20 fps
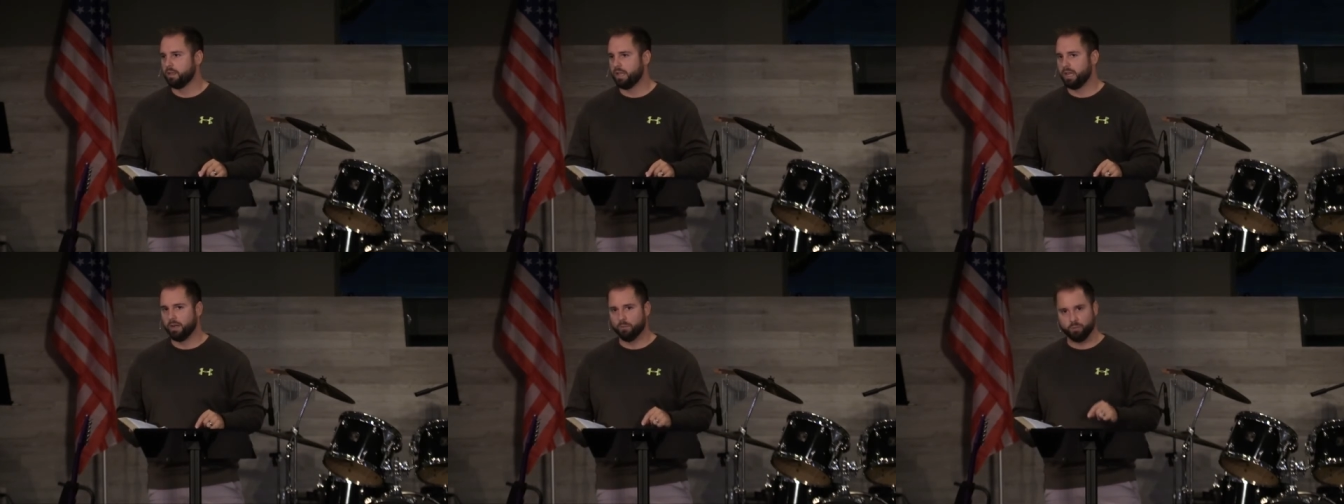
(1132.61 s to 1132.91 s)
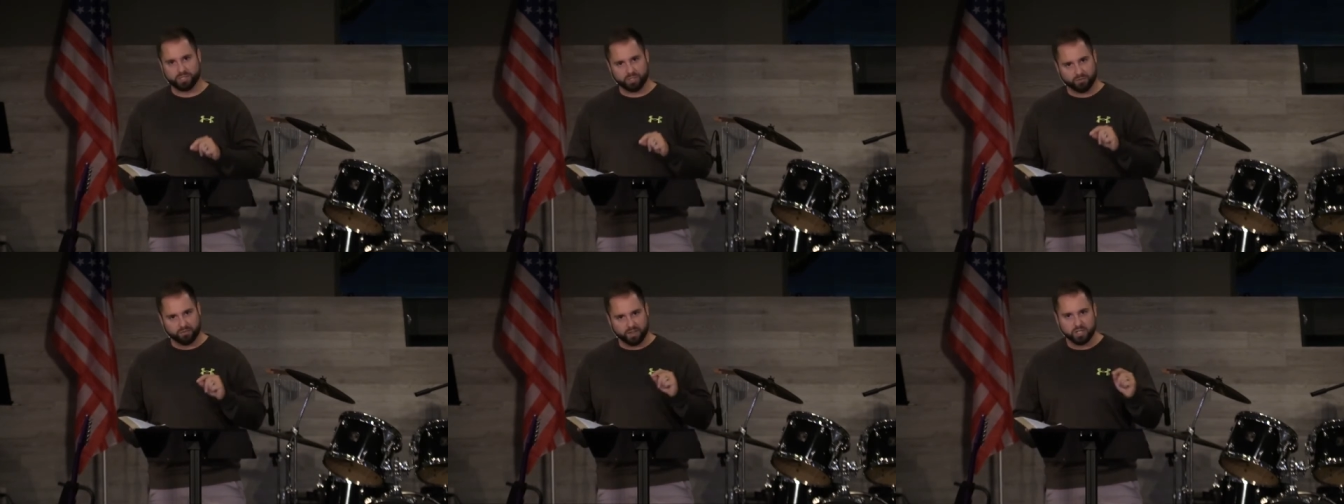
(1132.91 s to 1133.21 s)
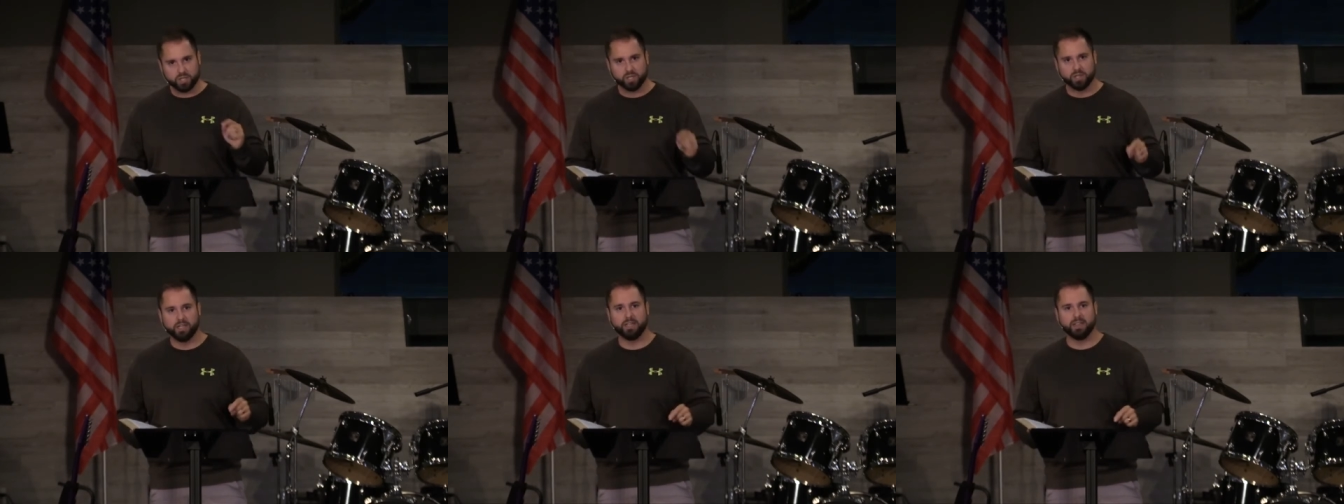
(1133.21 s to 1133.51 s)
And which
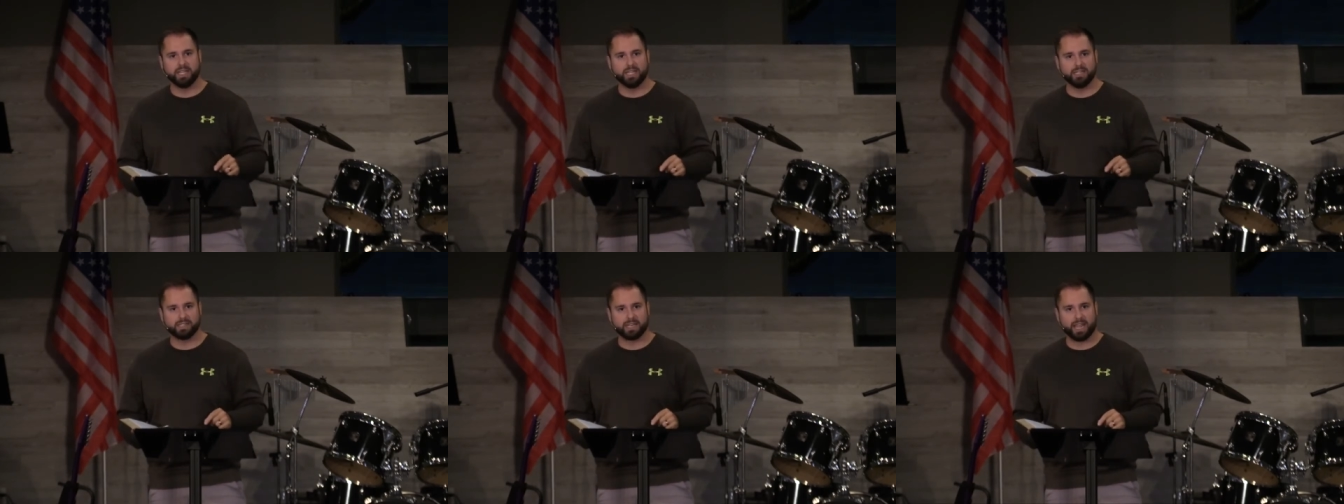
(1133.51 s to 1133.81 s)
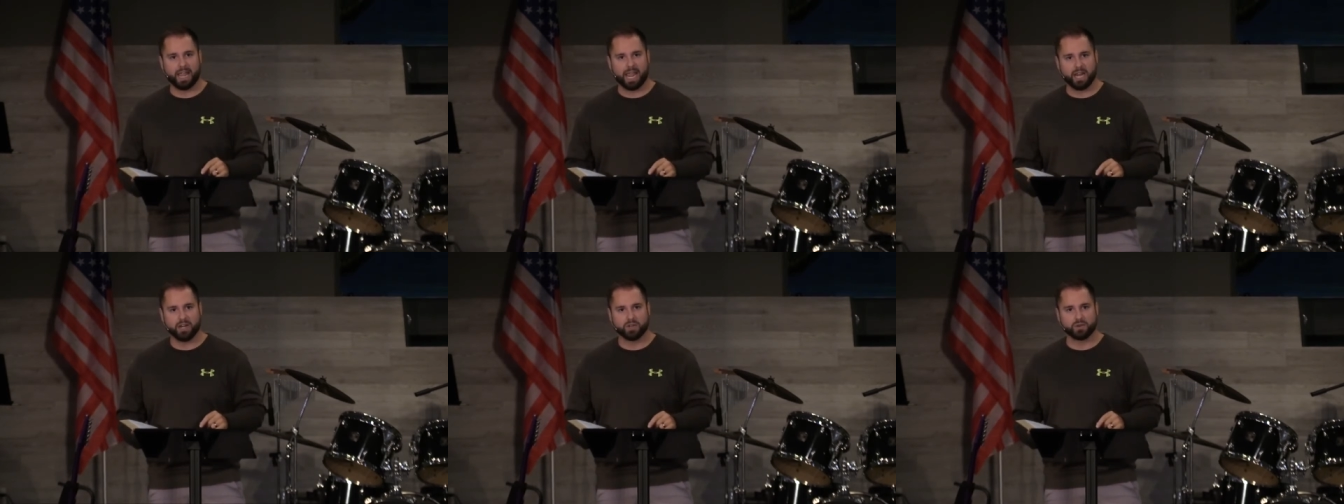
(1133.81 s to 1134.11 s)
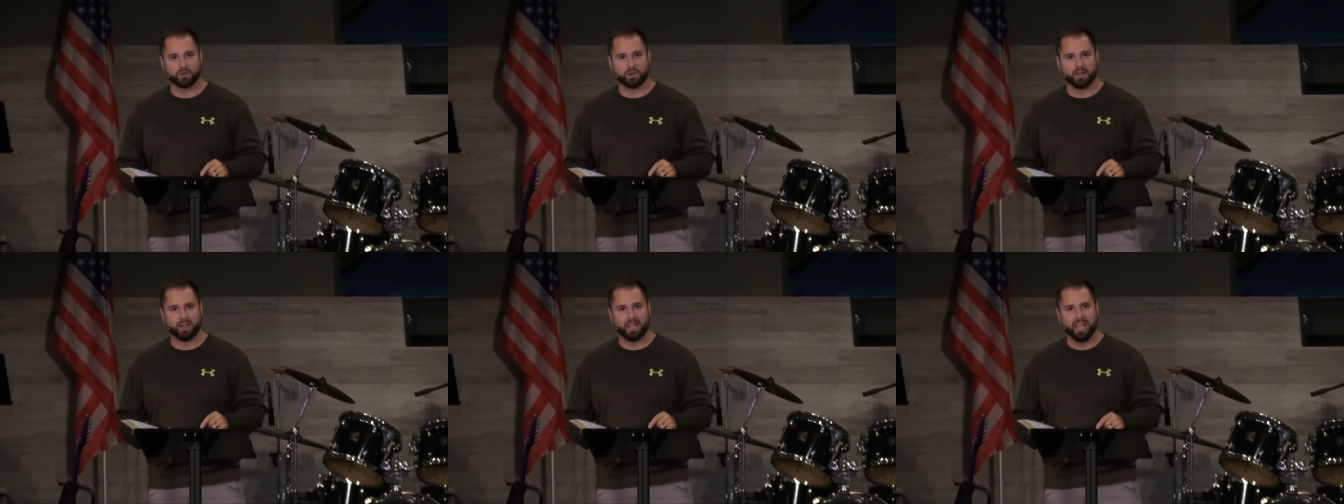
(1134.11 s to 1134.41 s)
eventually leads to
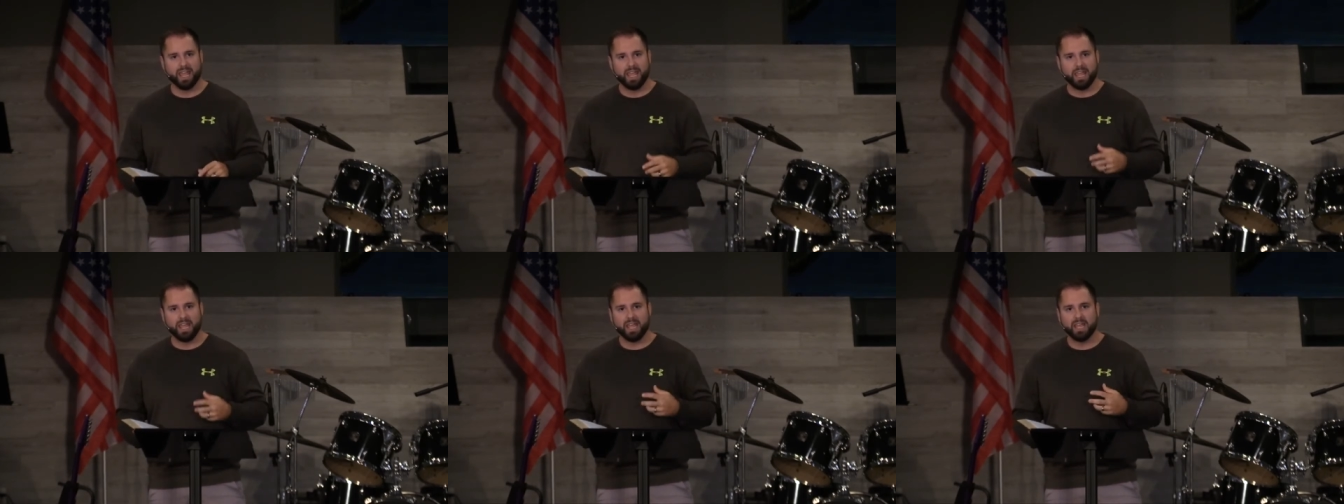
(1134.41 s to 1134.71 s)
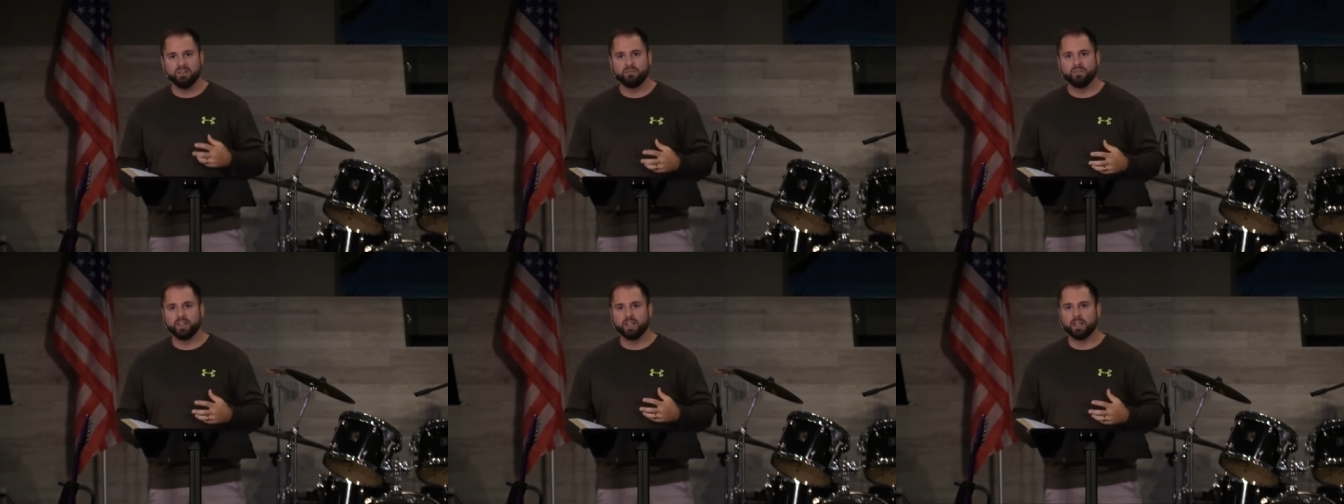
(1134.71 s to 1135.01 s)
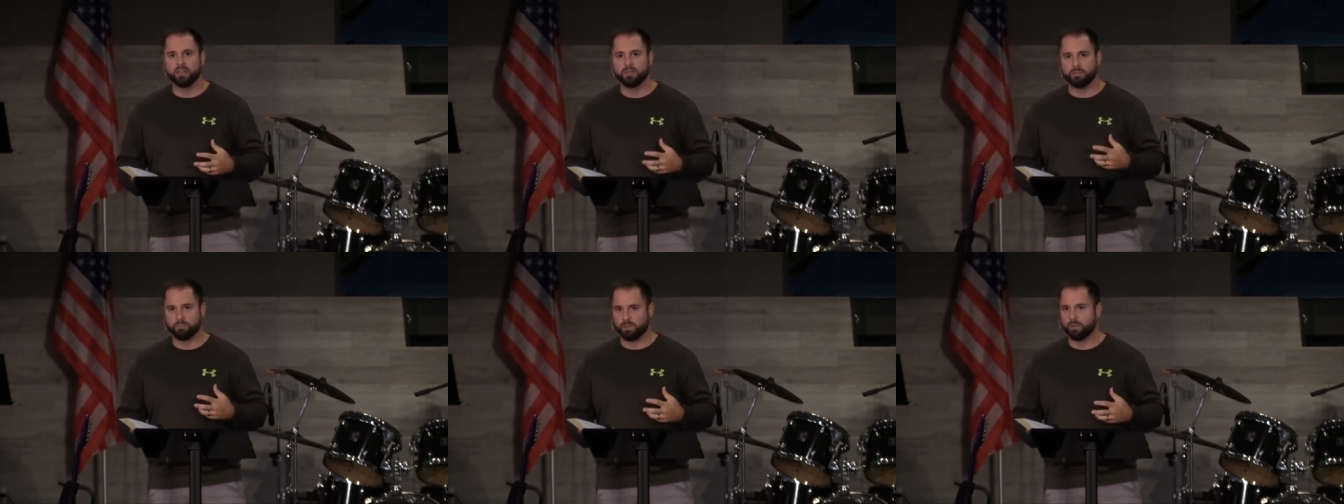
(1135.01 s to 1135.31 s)
hatred.
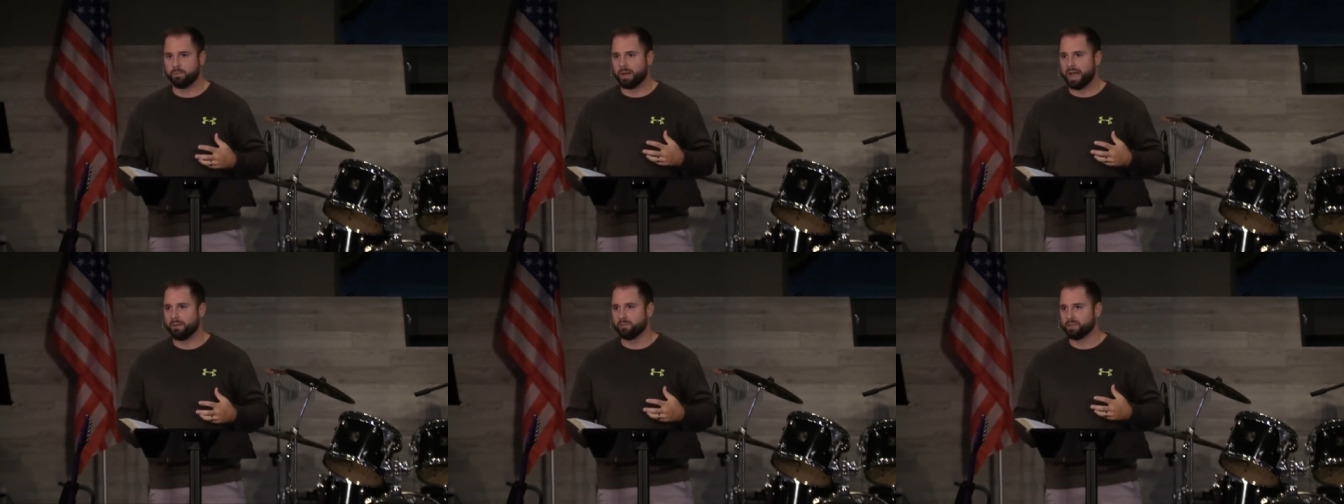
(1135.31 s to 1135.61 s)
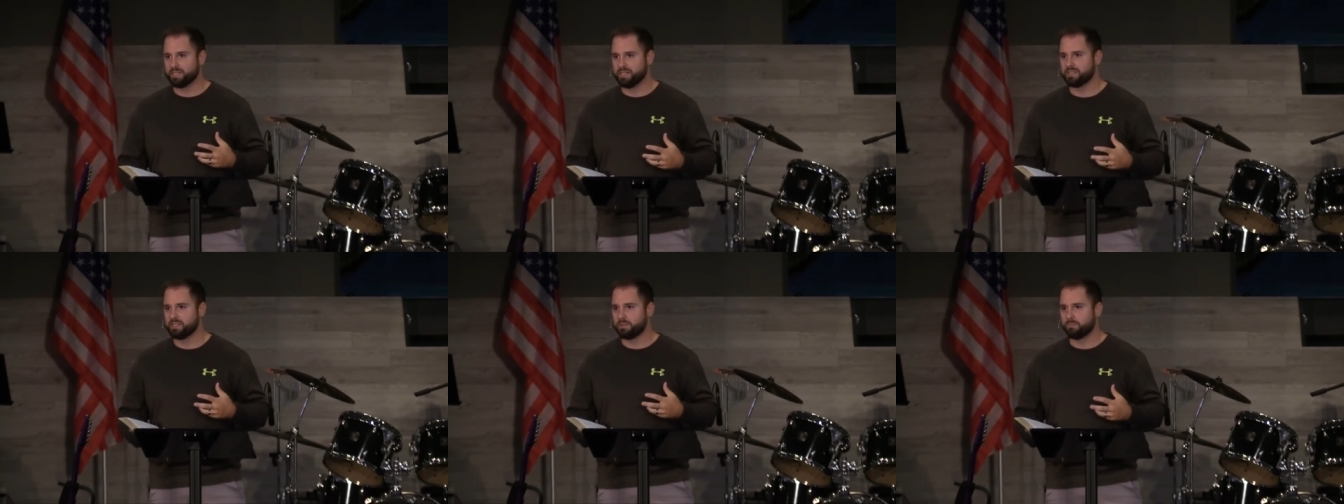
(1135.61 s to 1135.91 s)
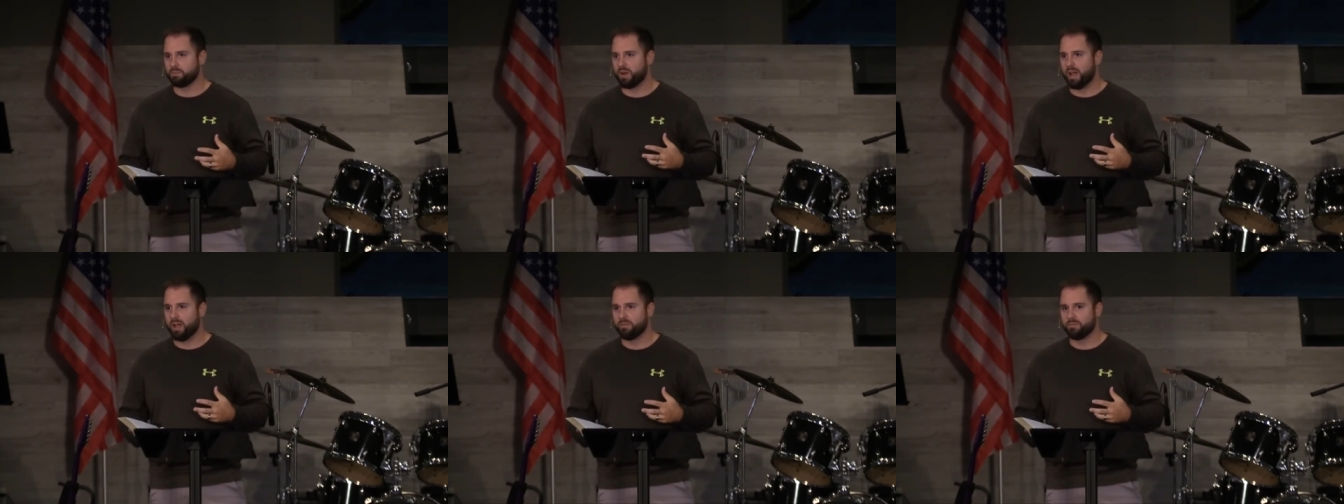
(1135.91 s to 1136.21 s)
Envy, the Bible says in
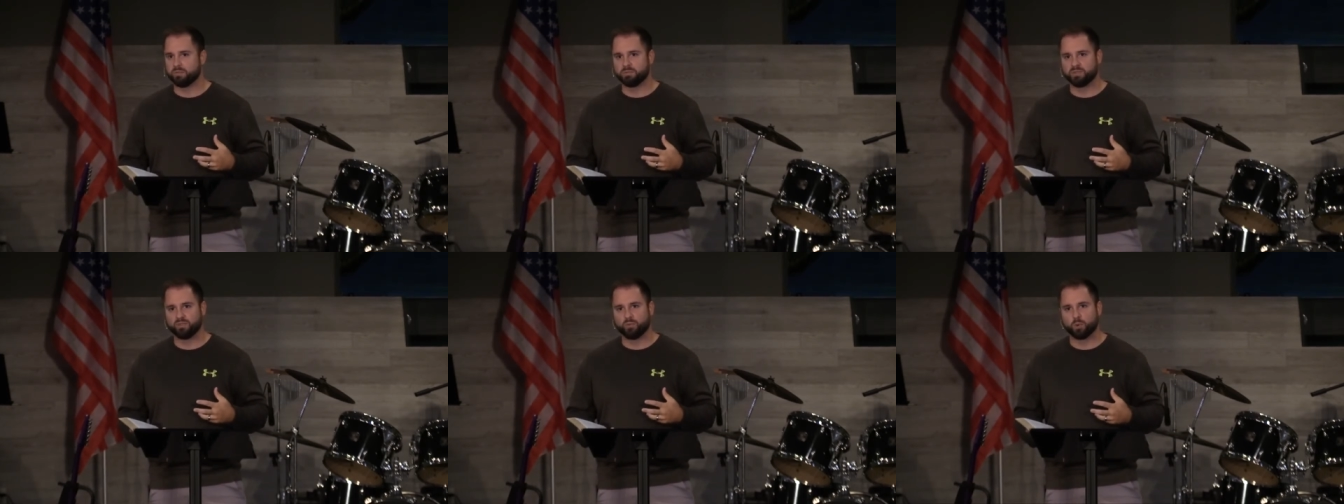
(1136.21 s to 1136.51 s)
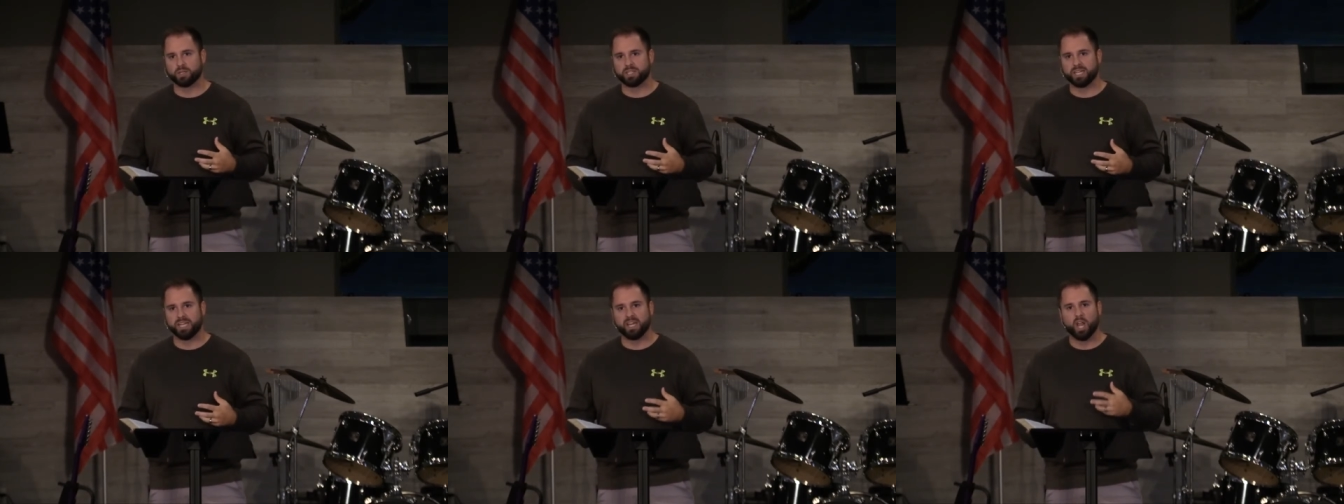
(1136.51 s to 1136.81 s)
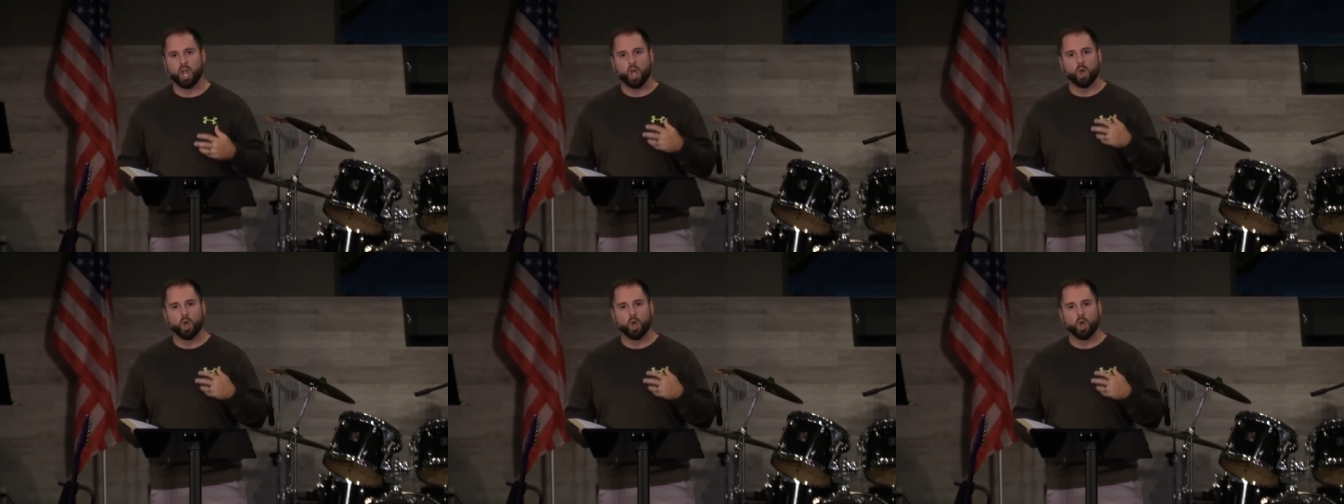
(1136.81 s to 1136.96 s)
Proverbs 14,